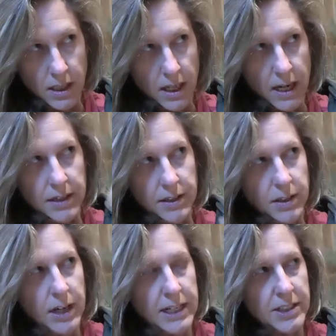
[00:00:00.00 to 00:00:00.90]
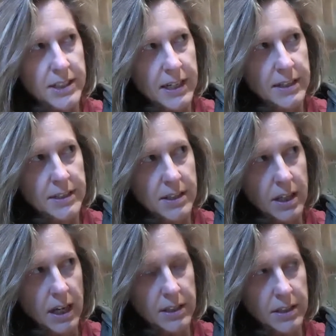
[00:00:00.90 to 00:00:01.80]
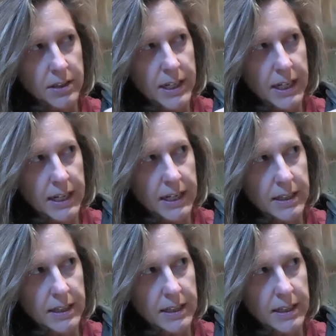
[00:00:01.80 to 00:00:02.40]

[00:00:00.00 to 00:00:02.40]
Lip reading: don't know, I just had this thought. Okay,